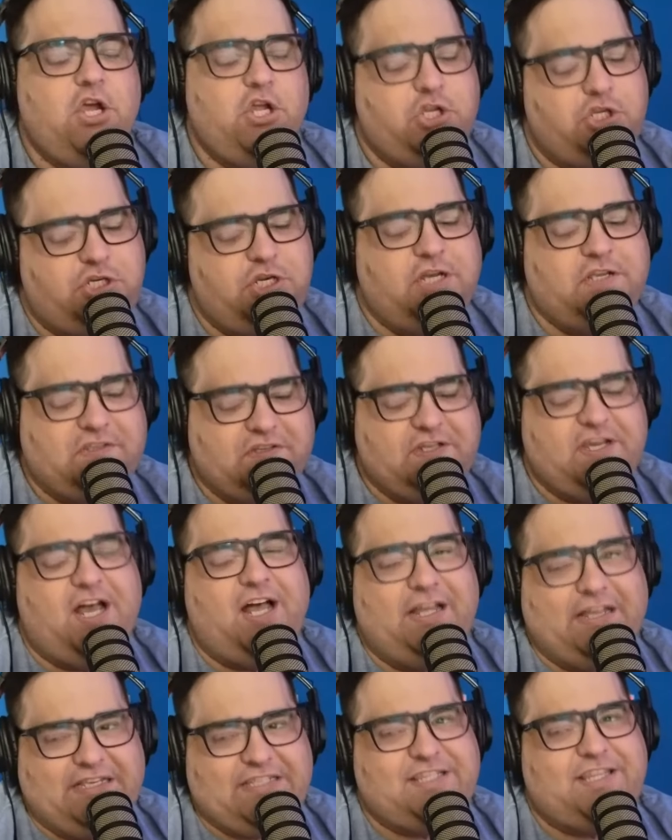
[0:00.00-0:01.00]
just
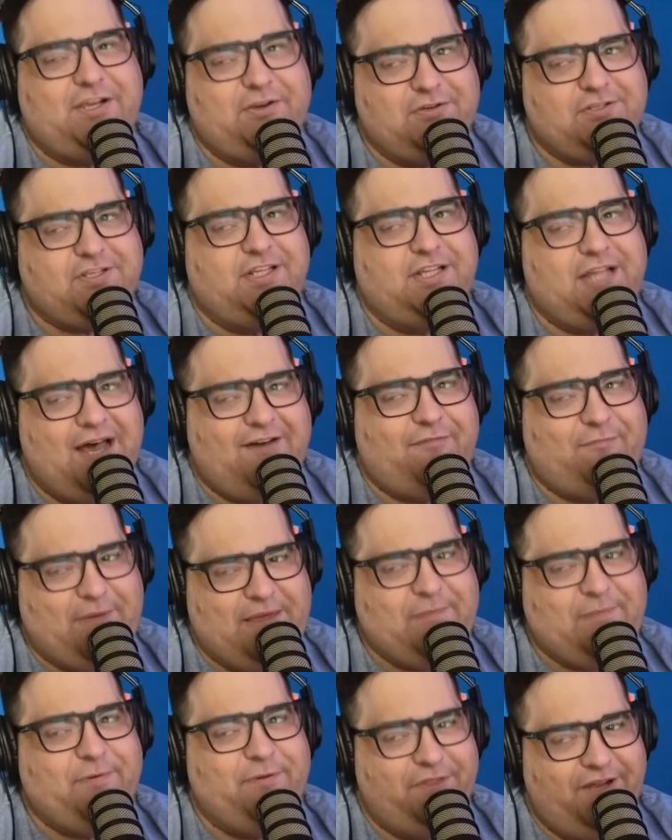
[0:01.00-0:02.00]
because there's a lot of
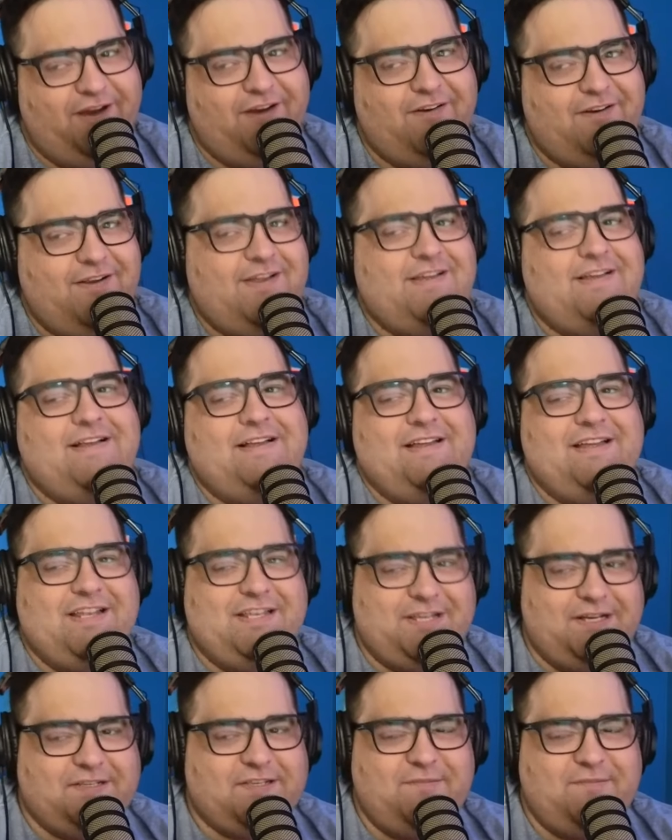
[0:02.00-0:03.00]
people there
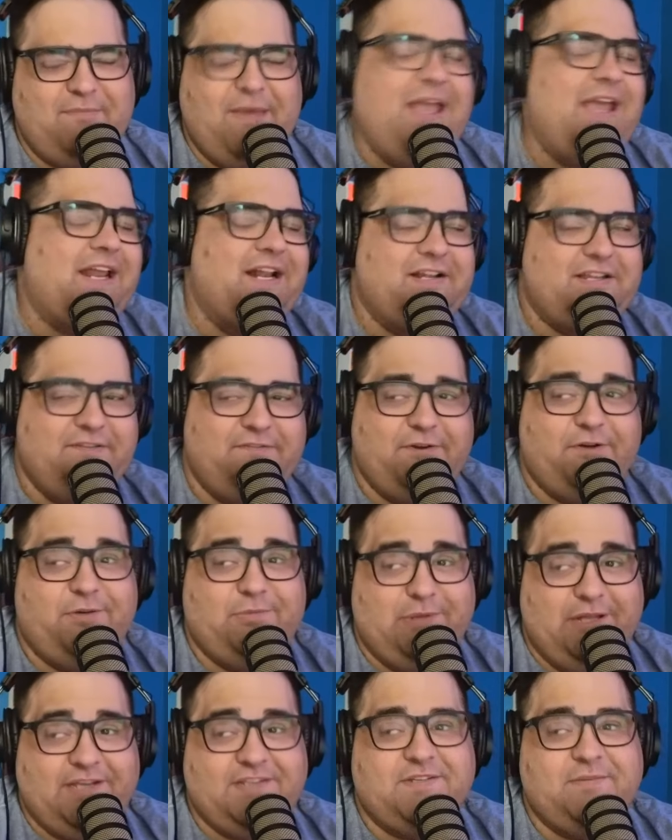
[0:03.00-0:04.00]
doesn't make it a difficult
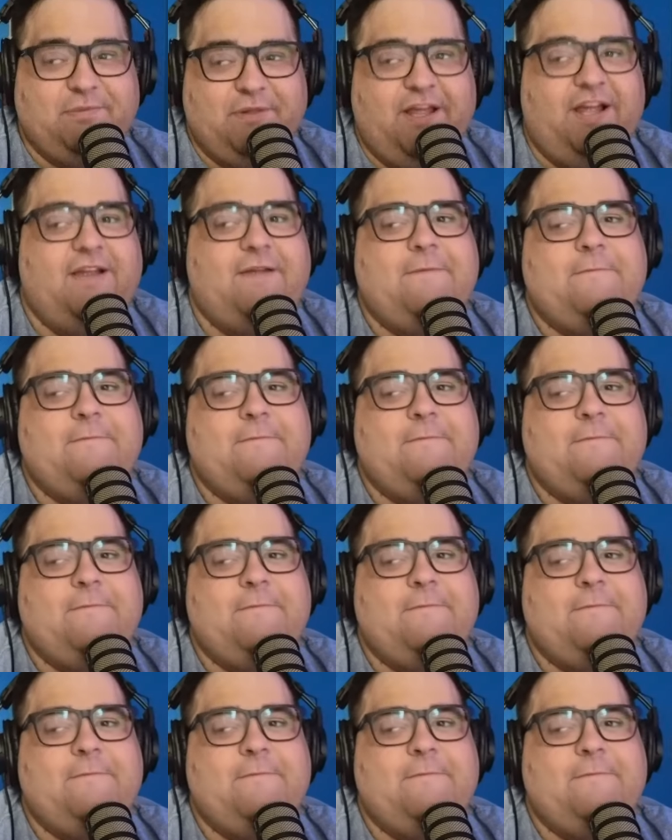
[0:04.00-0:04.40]
place to play.